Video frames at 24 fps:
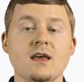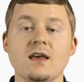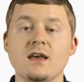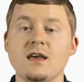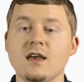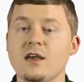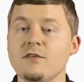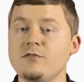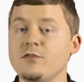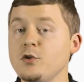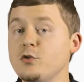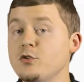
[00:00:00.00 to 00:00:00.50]

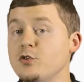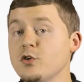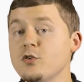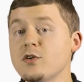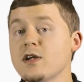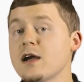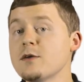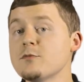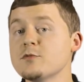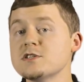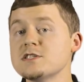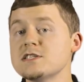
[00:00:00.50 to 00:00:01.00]
If you do
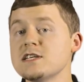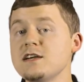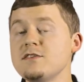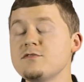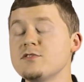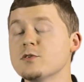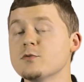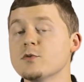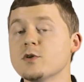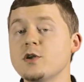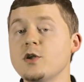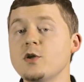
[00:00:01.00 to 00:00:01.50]
not receive
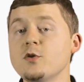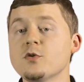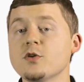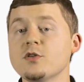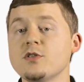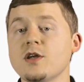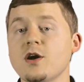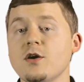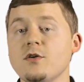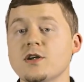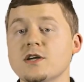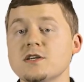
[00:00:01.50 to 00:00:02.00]
the renewal
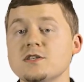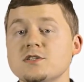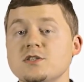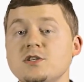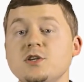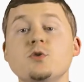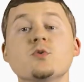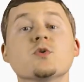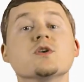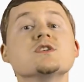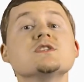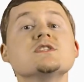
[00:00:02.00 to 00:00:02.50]
notice,
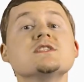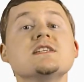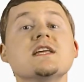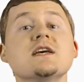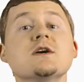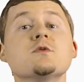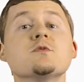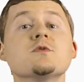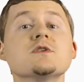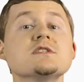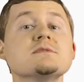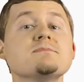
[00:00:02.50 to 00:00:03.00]
you are
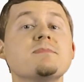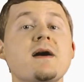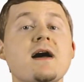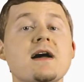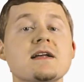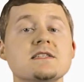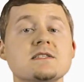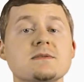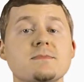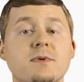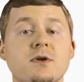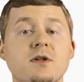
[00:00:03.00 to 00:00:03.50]
still
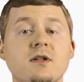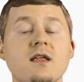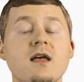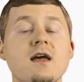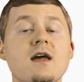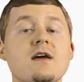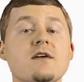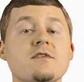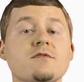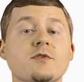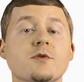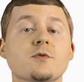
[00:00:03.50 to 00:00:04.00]
responsible
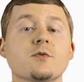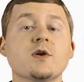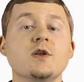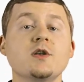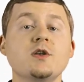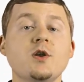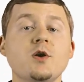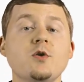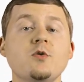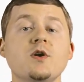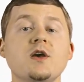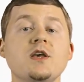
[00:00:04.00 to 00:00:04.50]
for
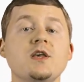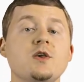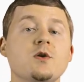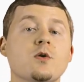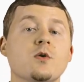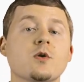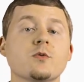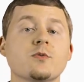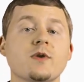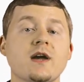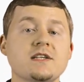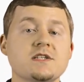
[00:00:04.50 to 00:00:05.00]
renewing
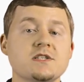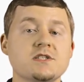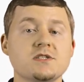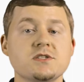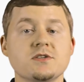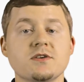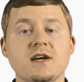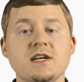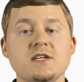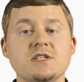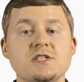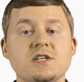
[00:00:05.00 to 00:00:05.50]
your
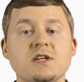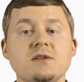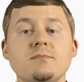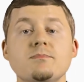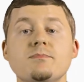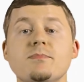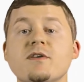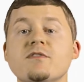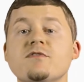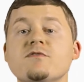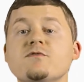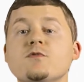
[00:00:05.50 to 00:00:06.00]
registration
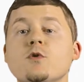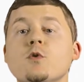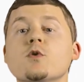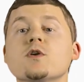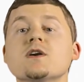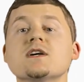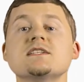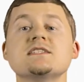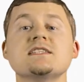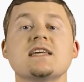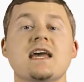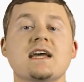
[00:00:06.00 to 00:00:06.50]
before
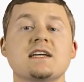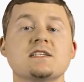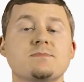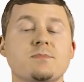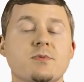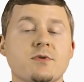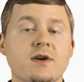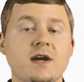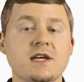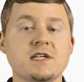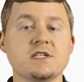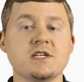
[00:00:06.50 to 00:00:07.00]
its
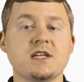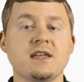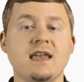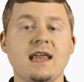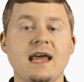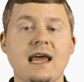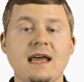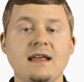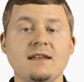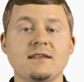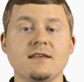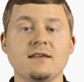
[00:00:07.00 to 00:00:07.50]
expiration
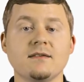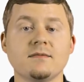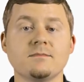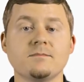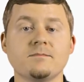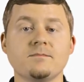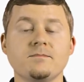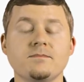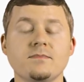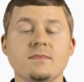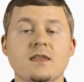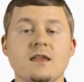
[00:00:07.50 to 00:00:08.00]
date.
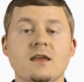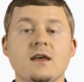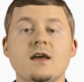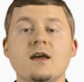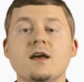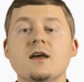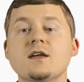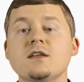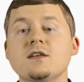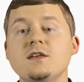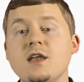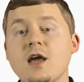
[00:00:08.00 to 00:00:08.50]

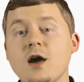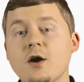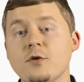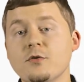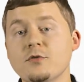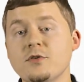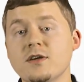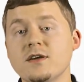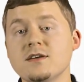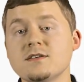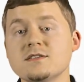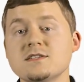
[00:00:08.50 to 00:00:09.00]

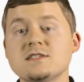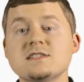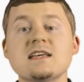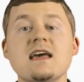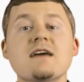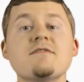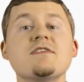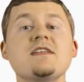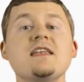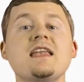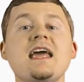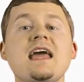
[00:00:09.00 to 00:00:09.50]
Note,
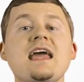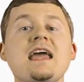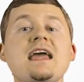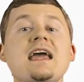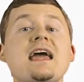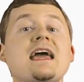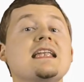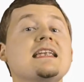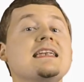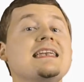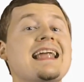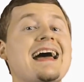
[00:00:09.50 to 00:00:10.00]
7-day and